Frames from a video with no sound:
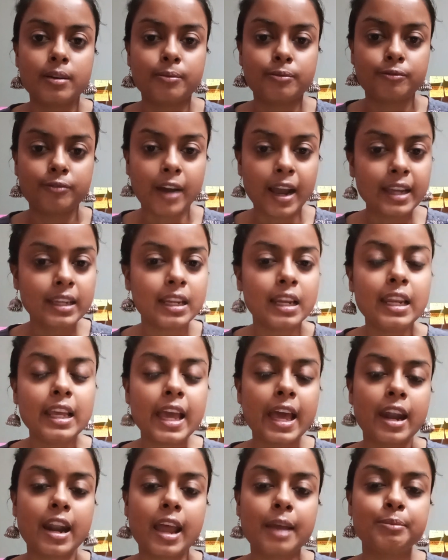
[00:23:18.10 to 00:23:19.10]

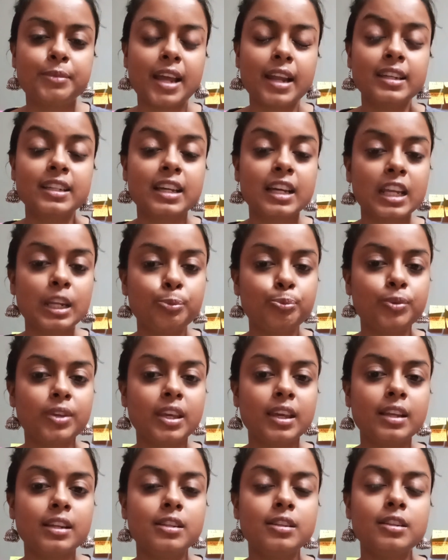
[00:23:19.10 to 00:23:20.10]
finally arrived at
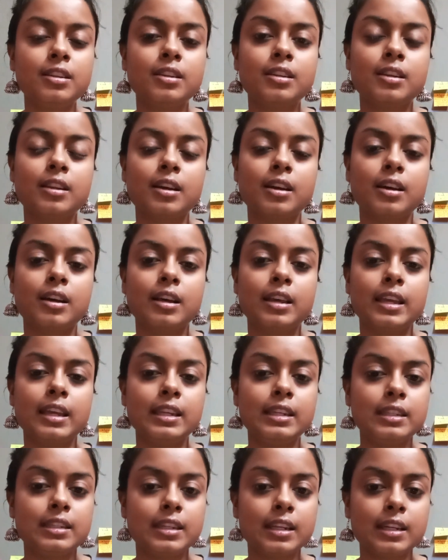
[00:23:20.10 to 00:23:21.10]
Kripkean
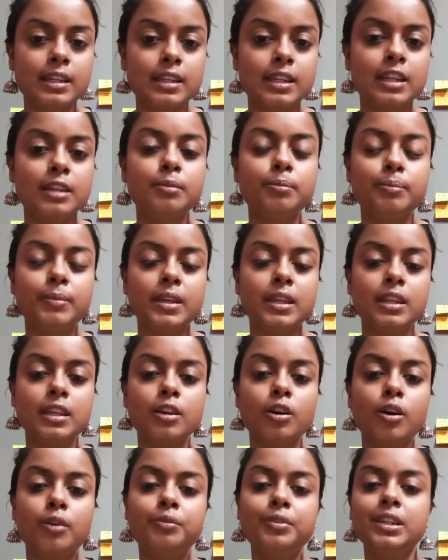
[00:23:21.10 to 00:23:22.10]
intended
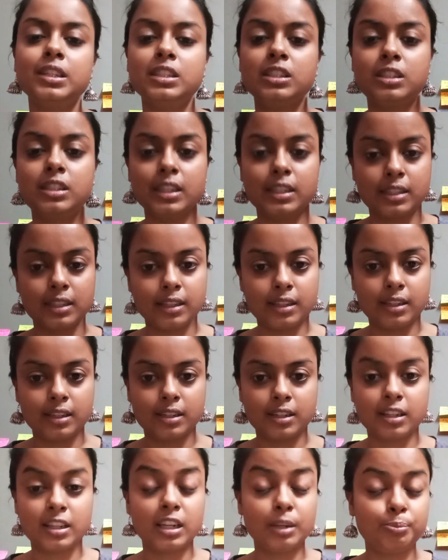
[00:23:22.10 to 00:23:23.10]
meaning of rigid
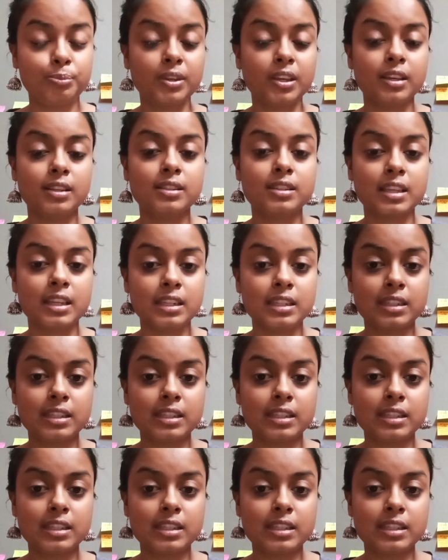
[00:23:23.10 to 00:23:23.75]
designator. Kripke's